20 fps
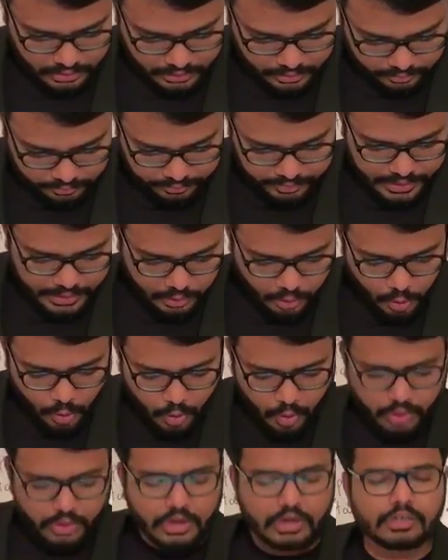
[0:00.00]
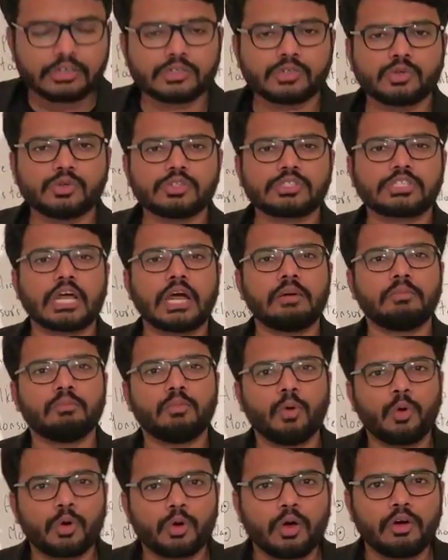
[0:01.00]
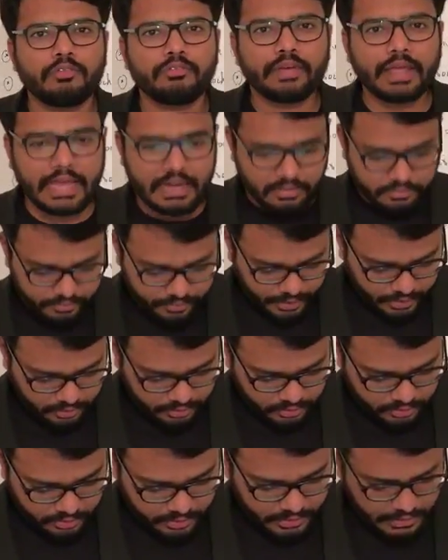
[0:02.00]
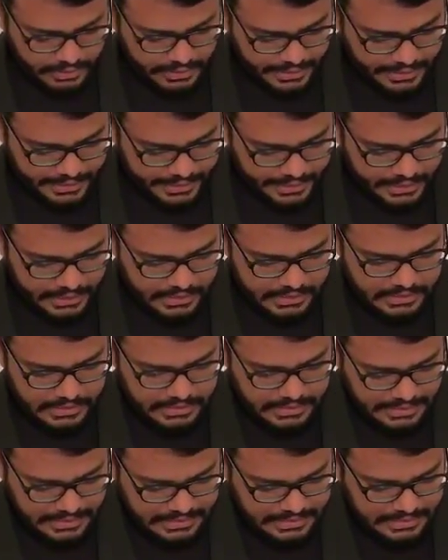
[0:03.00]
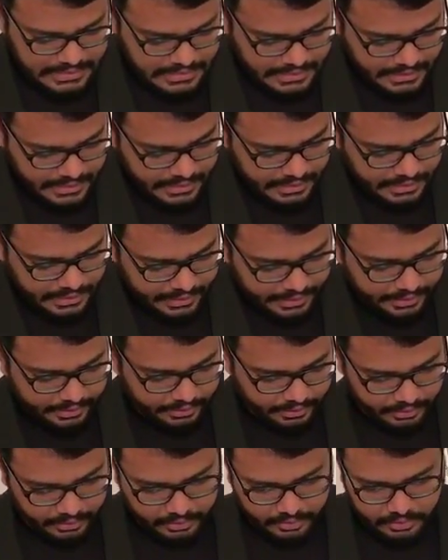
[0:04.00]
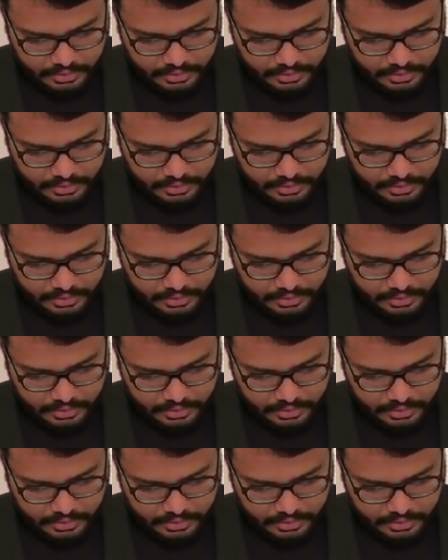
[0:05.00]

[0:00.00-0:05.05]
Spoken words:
Fecal-oral route mode of infection is seen in.